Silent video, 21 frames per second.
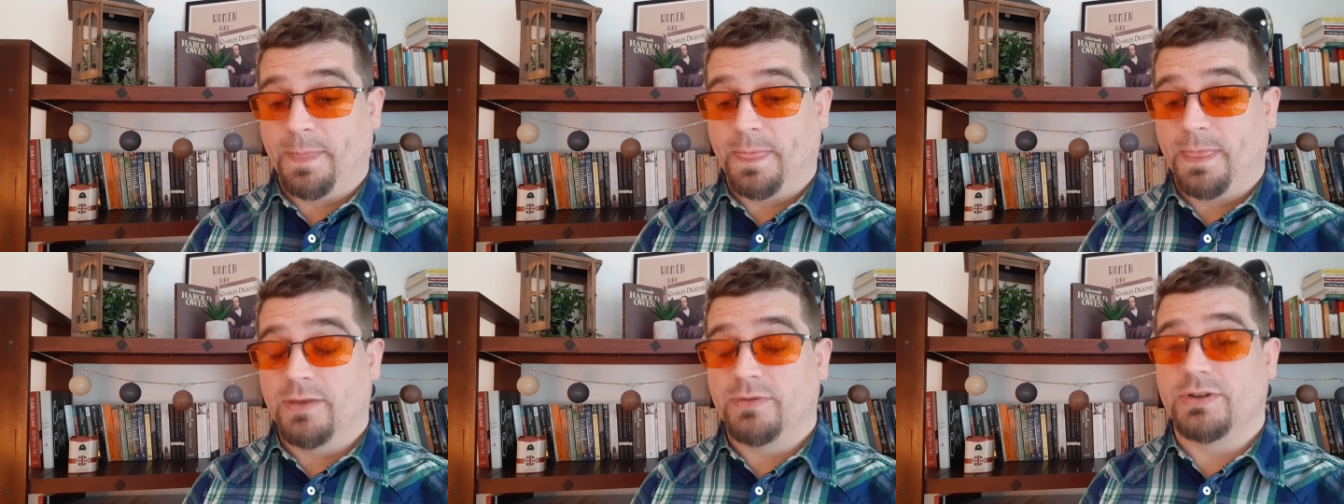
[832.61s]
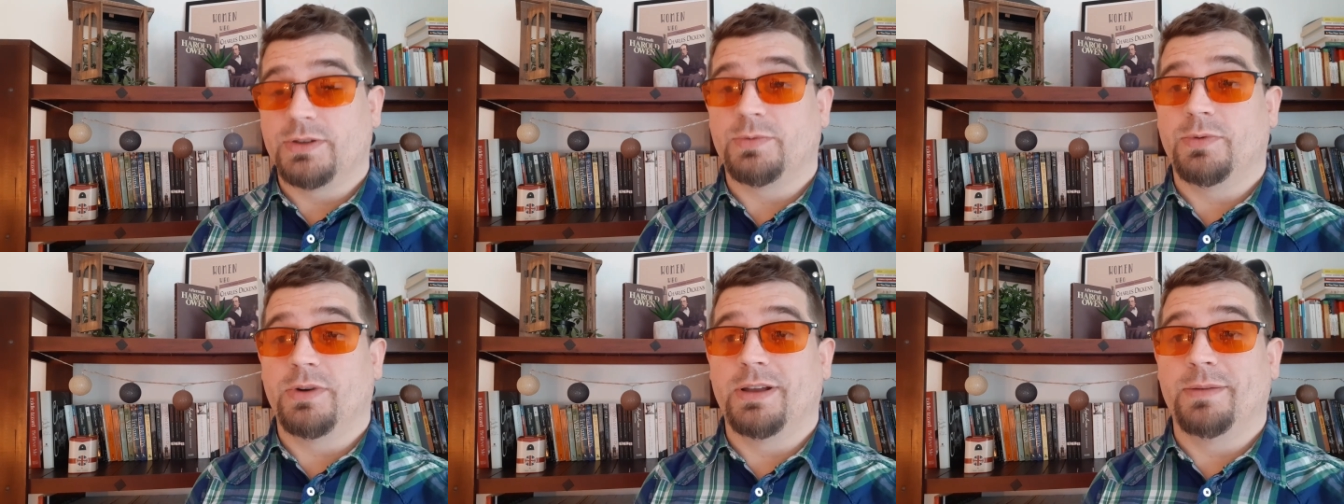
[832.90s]

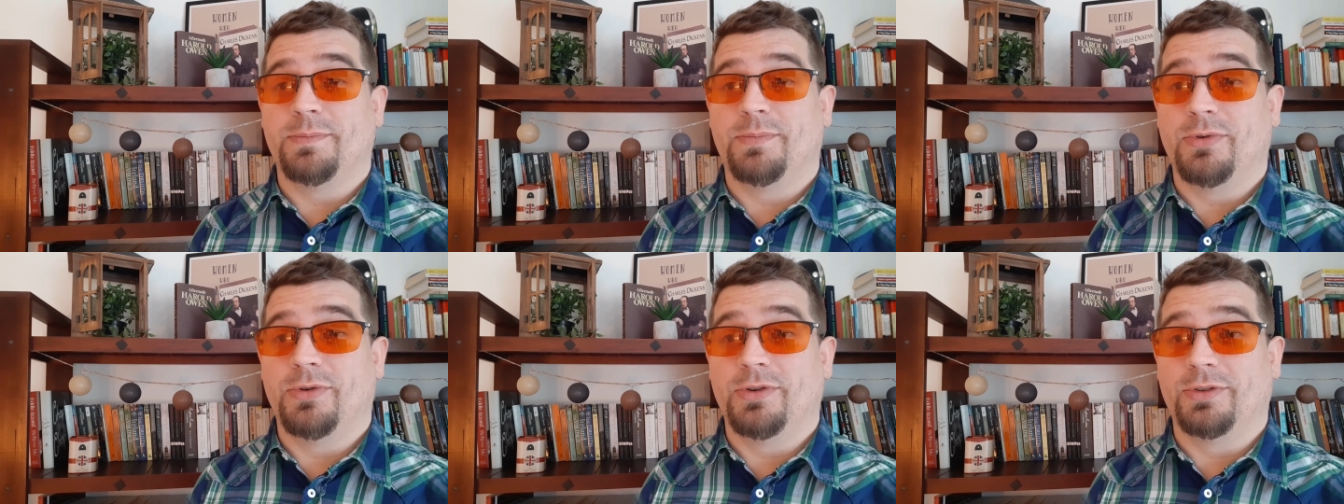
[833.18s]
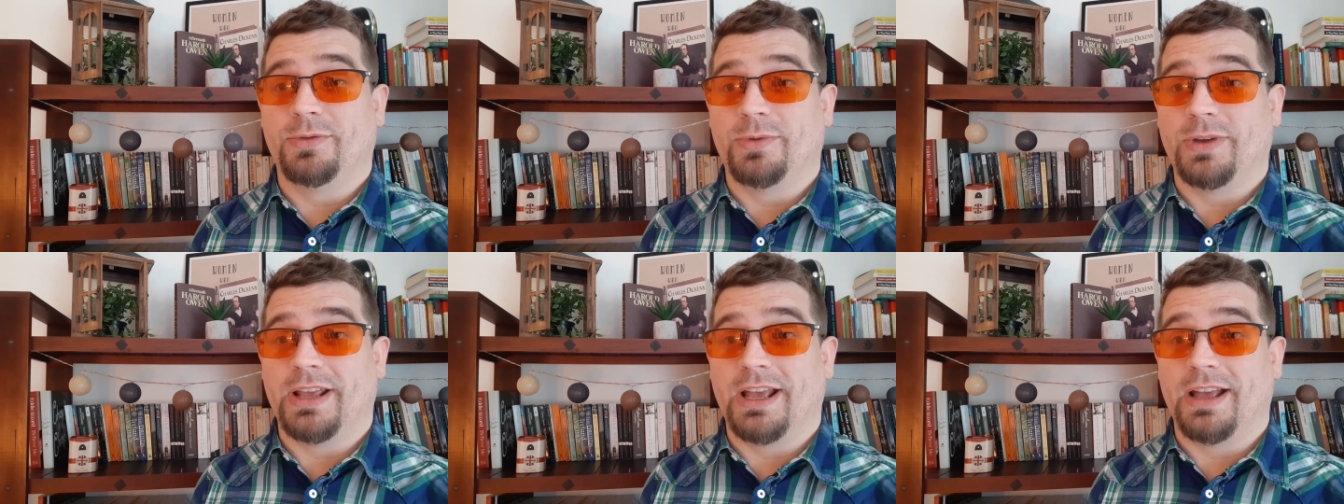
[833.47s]
which is why it's
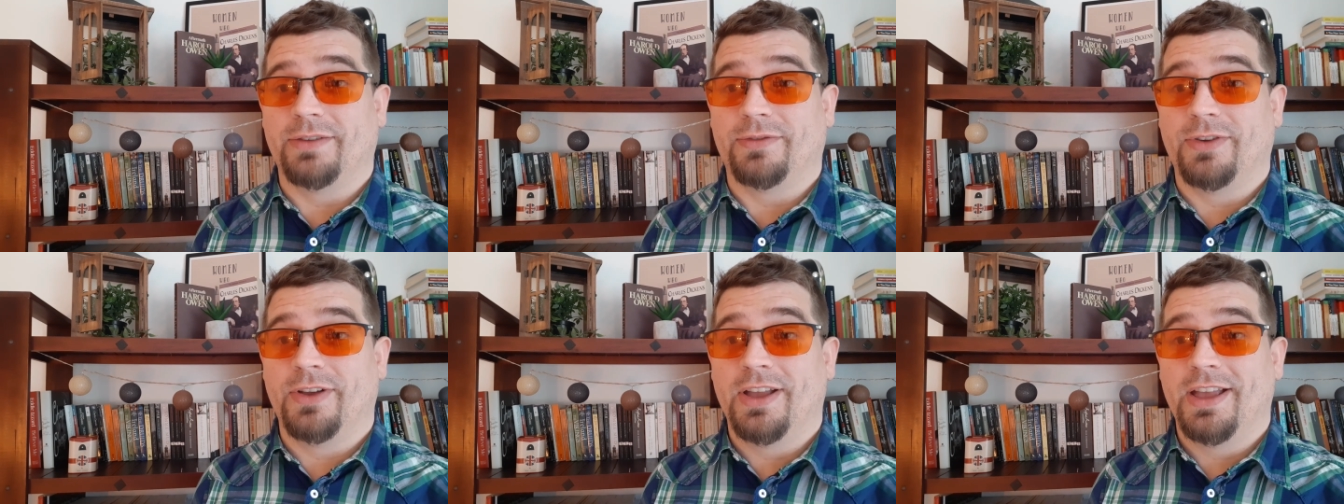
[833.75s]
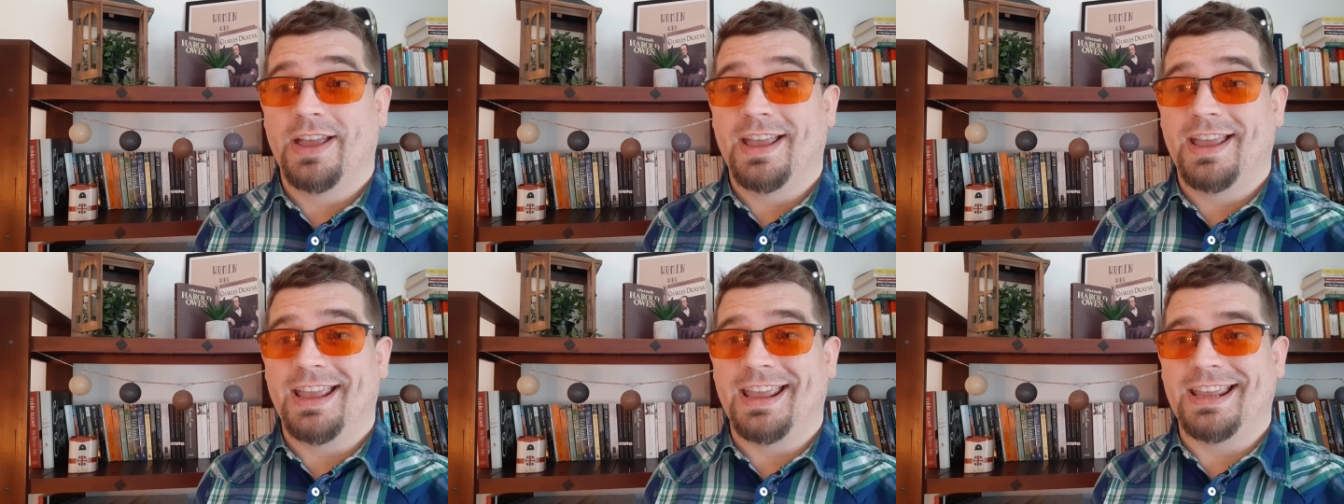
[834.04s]
important we have
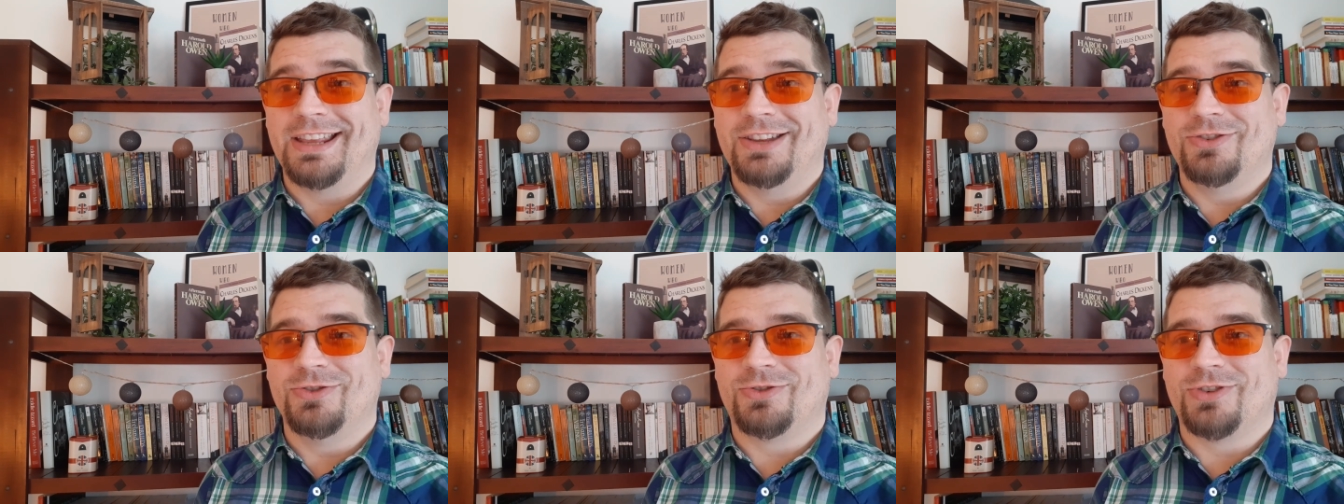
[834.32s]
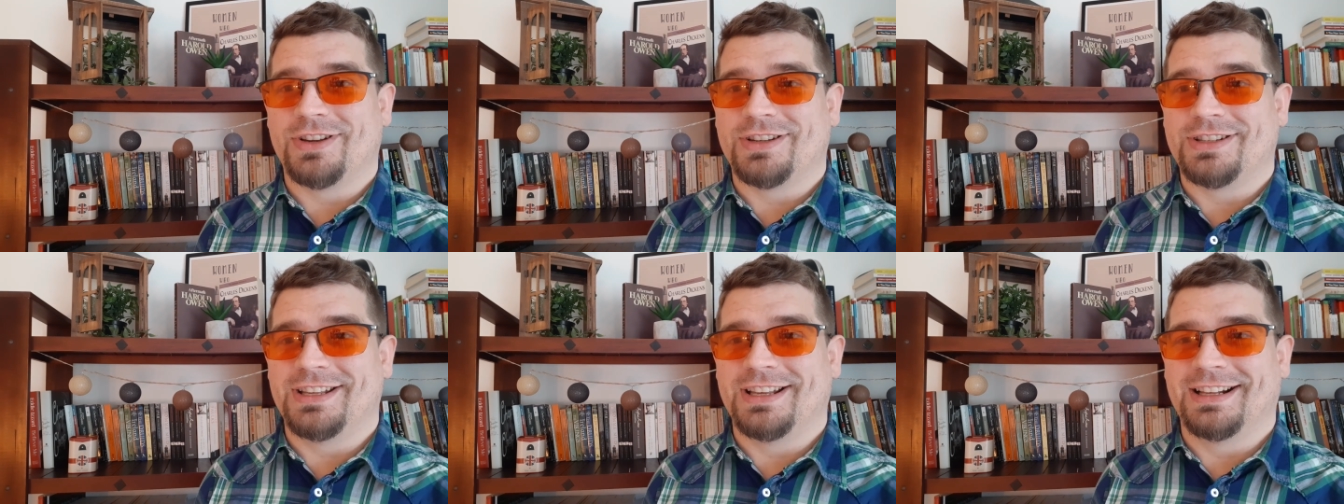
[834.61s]

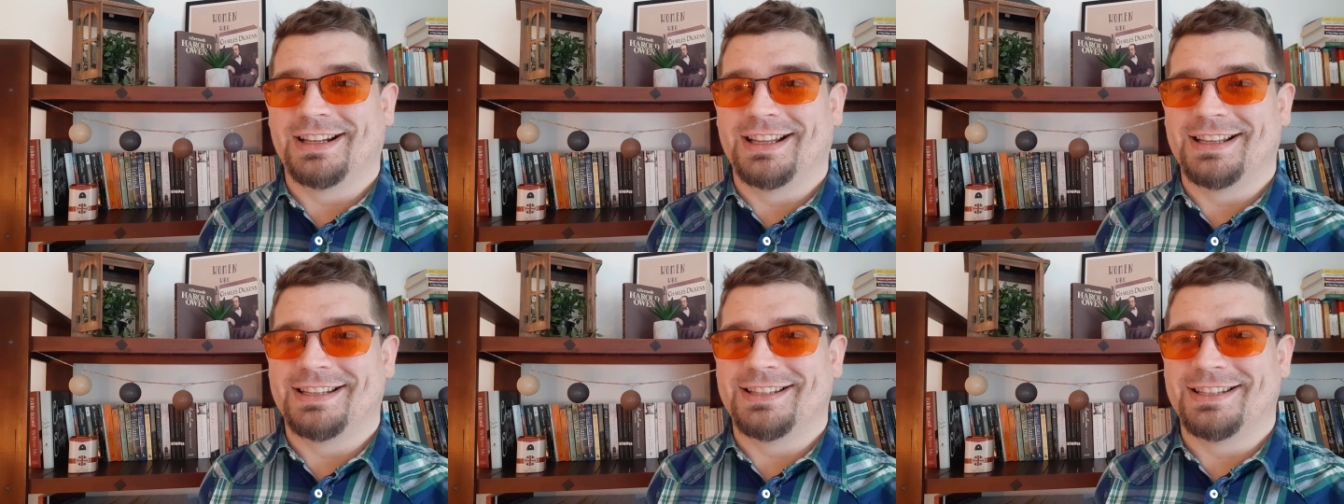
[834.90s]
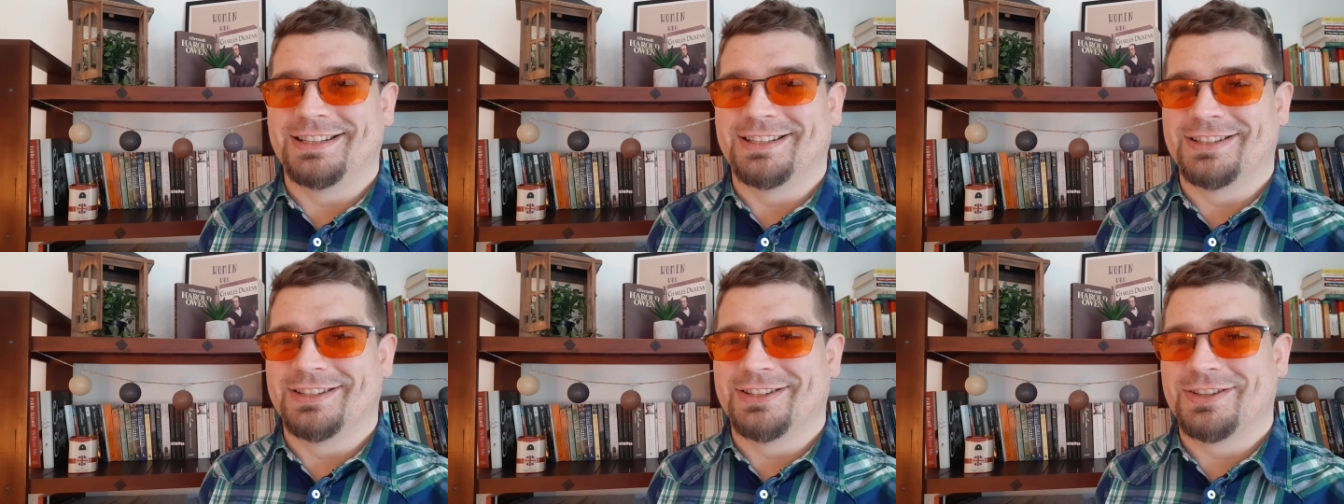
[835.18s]
interesting
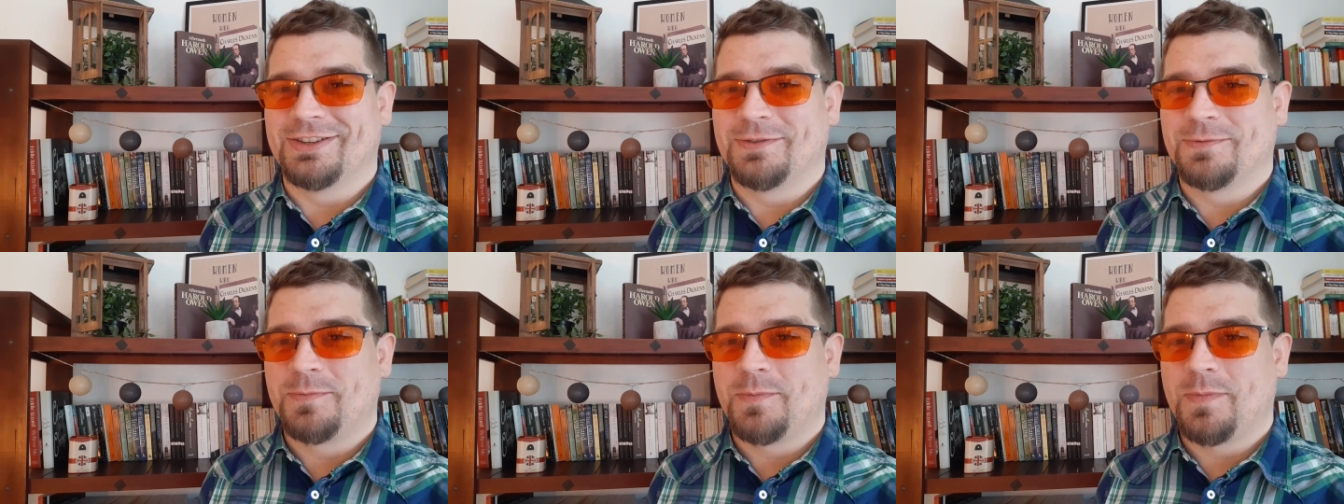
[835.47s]
lessons